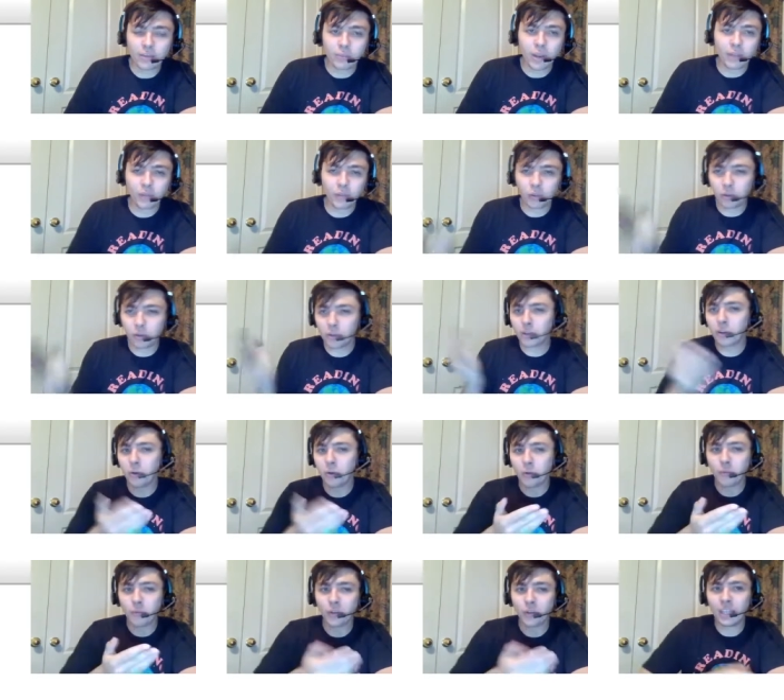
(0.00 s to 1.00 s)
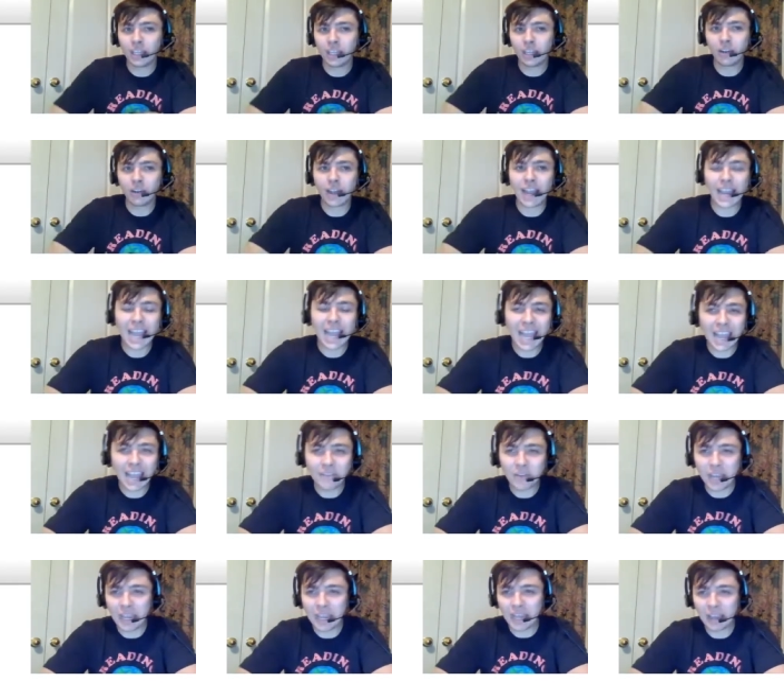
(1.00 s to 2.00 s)
If you look over here, I have
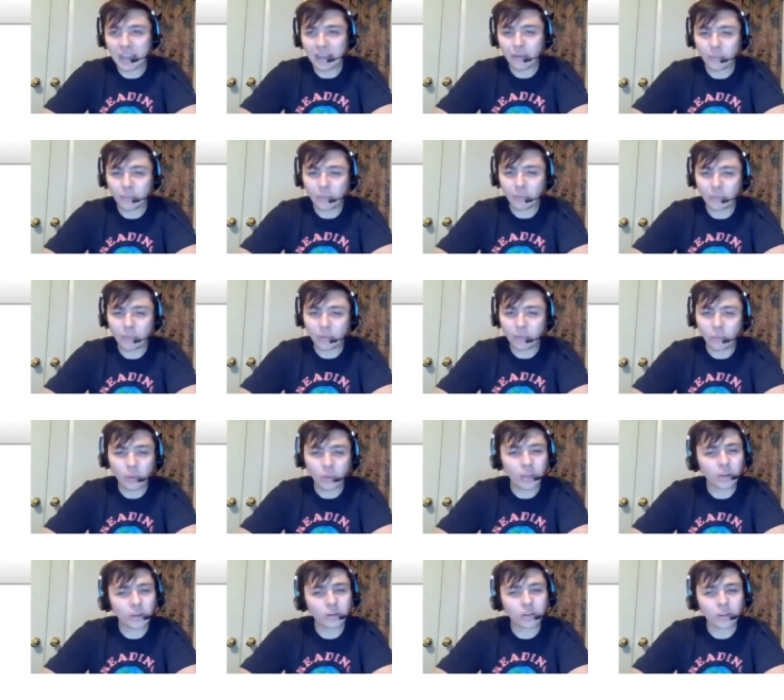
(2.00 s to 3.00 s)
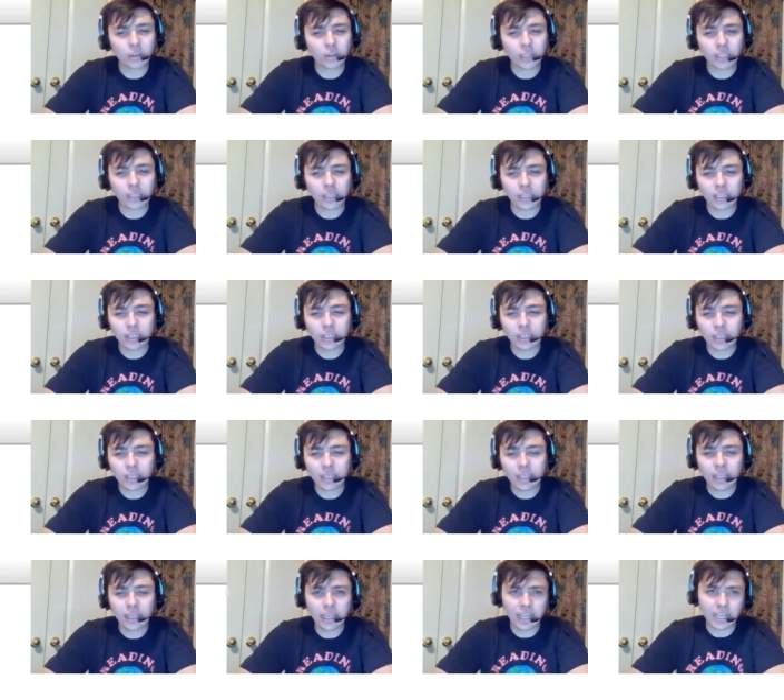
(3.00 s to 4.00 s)
a, a weird looking
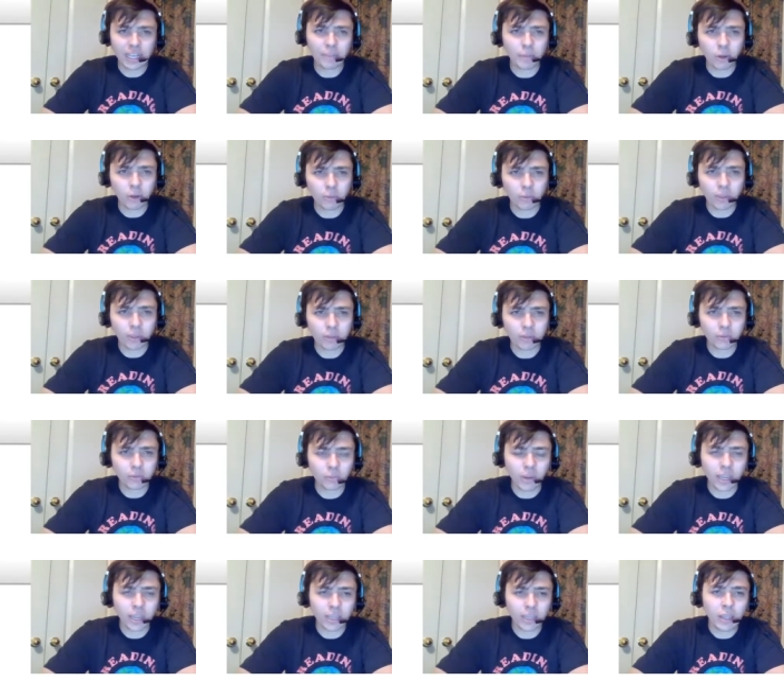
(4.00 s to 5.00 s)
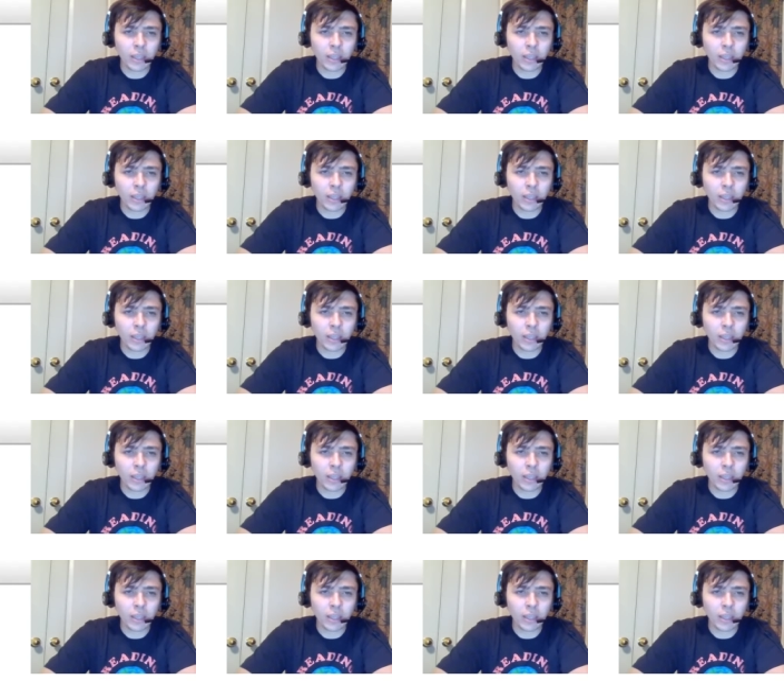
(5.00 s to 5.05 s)
experiment, right?